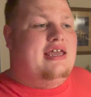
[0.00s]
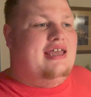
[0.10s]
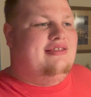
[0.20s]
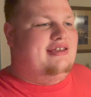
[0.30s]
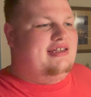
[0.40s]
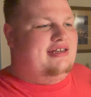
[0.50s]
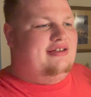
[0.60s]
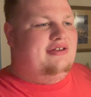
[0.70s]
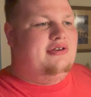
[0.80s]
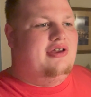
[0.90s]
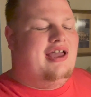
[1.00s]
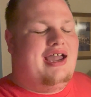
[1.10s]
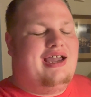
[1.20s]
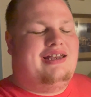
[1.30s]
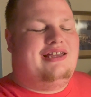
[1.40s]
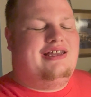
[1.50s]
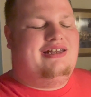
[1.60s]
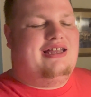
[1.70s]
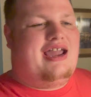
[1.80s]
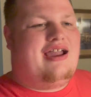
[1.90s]
And then had
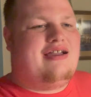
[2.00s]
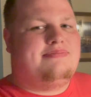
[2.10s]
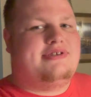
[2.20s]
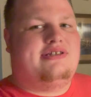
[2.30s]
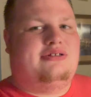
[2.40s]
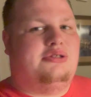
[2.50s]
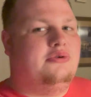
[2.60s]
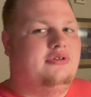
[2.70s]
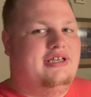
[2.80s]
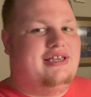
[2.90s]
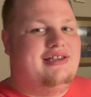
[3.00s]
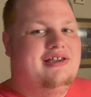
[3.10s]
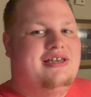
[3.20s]
an absolutely